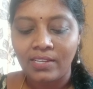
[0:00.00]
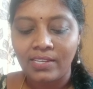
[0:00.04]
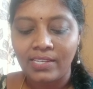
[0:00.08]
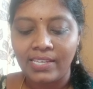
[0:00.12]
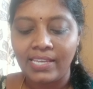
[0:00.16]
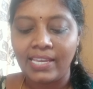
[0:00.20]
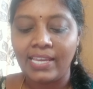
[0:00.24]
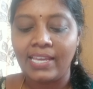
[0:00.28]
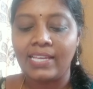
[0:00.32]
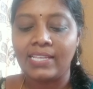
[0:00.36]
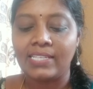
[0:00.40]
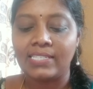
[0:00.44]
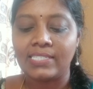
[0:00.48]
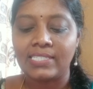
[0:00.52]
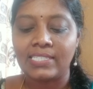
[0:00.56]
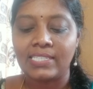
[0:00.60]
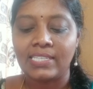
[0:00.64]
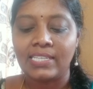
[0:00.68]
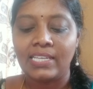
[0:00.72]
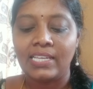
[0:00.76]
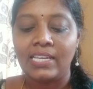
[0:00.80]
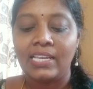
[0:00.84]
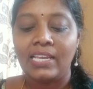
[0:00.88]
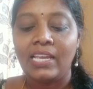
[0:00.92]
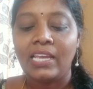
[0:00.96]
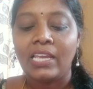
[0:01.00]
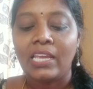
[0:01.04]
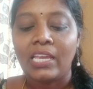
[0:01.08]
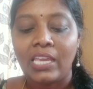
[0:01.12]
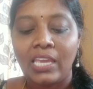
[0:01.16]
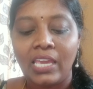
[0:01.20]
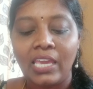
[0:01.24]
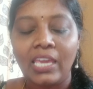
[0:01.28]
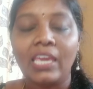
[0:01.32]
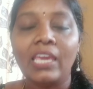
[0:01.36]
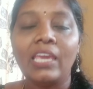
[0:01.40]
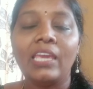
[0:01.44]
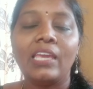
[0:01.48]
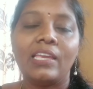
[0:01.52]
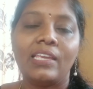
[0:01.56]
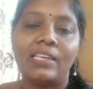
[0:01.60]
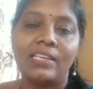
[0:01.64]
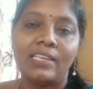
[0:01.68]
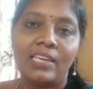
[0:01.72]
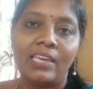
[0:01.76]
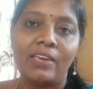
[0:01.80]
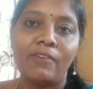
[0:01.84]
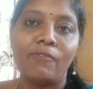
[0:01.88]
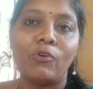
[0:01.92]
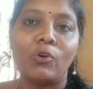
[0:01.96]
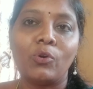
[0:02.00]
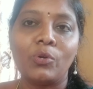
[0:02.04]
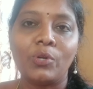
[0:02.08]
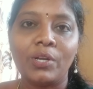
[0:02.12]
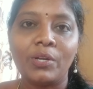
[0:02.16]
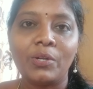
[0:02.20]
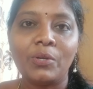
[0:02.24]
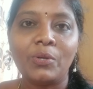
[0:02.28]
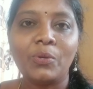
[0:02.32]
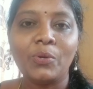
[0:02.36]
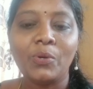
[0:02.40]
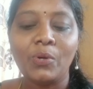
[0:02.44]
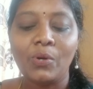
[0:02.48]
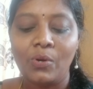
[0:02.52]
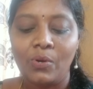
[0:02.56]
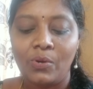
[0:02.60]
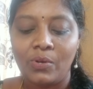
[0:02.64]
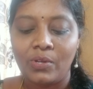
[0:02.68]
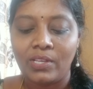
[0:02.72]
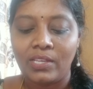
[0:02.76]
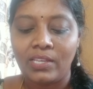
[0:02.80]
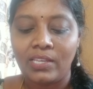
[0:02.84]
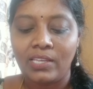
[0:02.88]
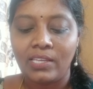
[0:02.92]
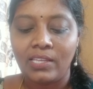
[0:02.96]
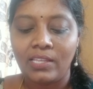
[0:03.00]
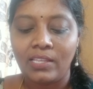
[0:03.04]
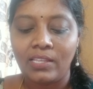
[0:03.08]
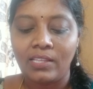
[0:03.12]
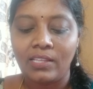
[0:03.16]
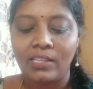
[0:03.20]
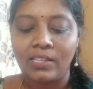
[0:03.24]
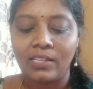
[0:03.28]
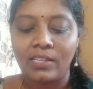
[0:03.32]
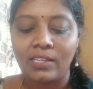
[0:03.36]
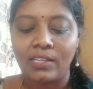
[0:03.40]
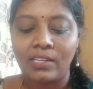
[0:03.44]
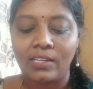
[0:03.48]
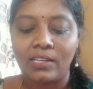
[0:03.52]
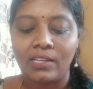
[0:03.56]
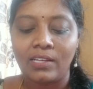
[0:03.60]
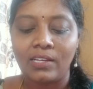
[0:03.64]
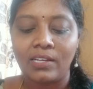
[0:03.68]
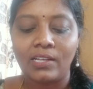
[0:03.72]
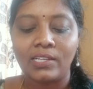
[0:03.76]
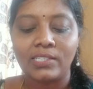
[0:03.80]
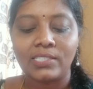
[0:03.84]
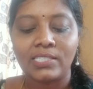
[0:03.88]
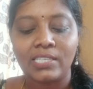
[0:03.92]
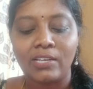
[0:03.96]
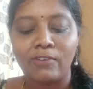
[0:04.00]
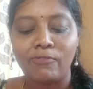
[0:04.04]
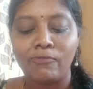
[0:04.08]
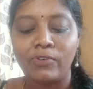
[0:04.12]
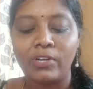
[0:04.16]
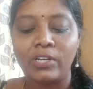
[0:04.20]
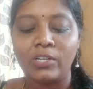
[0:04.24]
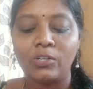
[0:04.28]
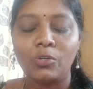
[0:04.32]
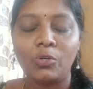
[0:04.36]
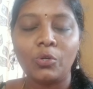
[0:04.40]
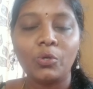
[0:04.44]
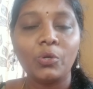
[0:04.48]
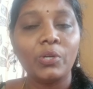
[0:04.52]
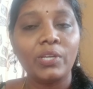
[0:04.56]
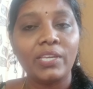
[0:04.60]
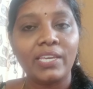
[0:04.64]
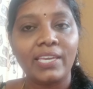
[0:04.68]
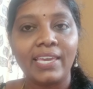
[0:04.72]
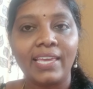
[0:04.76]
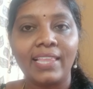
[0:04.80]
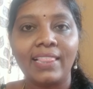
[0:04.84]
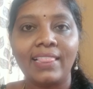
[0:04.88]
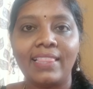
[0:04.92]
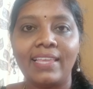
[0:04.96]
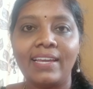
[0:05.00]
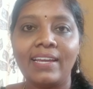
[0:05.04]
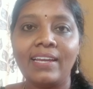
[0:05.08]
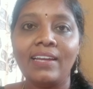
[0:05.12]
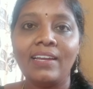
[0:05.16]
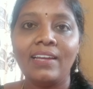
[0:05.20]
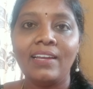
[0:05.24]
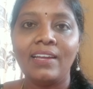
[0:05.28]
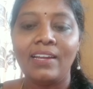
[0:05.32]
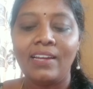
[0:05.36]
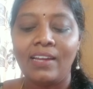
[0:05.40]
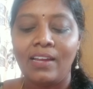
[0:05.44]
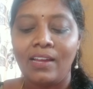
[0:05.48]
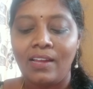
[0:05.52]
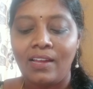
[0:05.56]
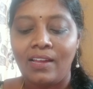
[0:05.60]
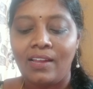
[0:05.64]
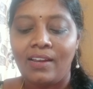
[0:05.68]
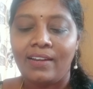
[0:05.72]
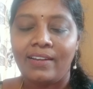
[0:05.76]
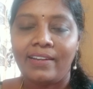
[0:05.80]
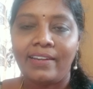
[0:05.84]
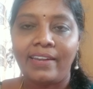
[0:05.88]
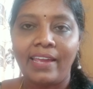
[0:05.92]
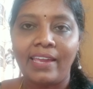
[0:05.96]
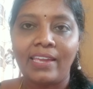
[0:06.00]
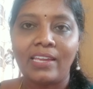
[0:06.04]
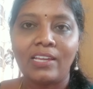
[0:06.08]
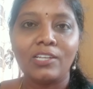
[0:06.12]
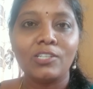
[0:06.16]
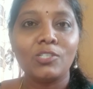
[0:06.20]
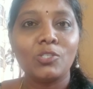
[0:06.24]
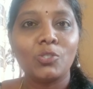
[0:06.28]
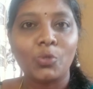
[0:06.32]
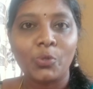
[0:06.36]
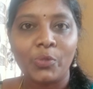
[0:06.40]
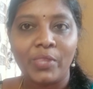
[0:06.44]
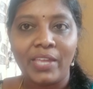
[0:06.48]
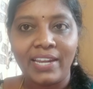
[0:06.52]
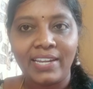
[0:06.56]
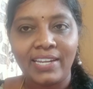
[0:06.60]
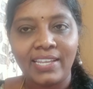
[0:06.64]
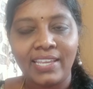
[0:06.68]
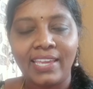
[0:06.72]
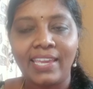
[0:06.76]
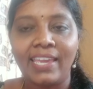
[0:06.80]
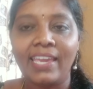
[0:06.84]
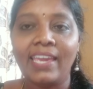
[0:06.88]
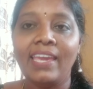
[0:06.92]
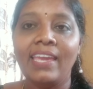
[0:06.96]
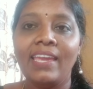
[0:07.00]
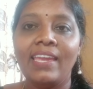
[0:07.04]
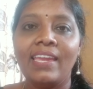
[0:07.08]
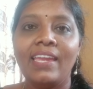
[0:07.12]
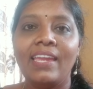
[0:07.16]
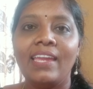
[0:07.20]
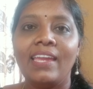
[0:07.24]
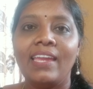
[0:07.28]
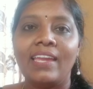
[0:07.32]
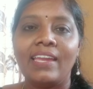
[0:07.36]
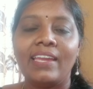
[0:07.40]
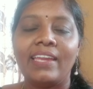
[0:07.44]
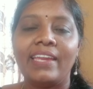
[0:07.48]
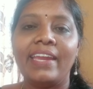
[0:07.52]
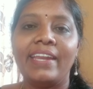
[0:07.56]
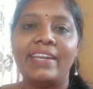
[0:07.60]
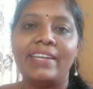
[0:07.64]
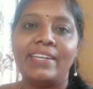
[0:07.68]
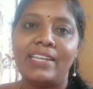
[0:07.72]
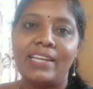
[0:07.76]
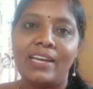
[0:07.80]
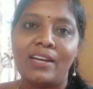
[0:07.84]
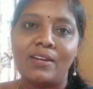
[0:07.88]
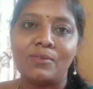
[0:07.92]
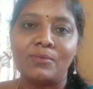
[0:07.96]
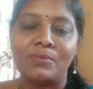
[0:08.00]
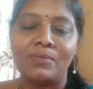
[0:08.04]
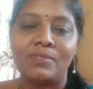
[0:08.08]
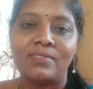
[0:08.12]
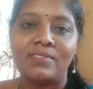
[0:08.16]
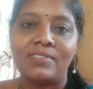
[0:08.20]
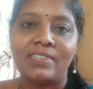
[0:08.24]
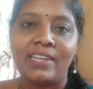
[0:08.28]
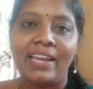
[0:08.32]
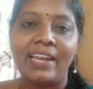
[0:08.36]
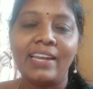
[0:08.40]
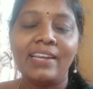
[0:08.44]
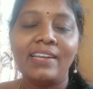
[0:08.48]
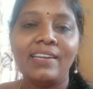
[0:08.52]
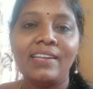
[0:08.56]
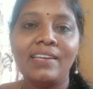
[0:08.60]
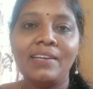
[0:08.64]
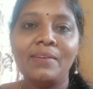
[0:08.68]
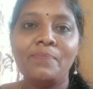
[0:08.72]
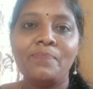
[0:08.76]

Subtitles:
Yes, he wanted to someone to kill the tiger so that he get down and